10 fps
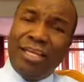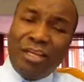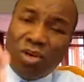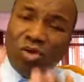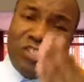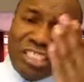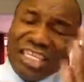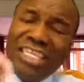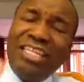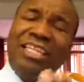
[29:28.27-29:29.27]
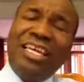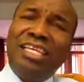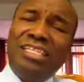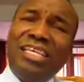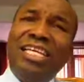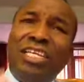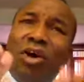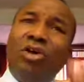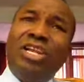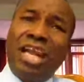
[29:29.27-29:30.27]
Not seeing things in the
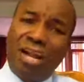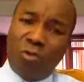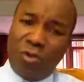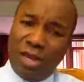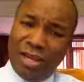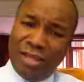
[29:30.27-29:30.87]
ordinary way.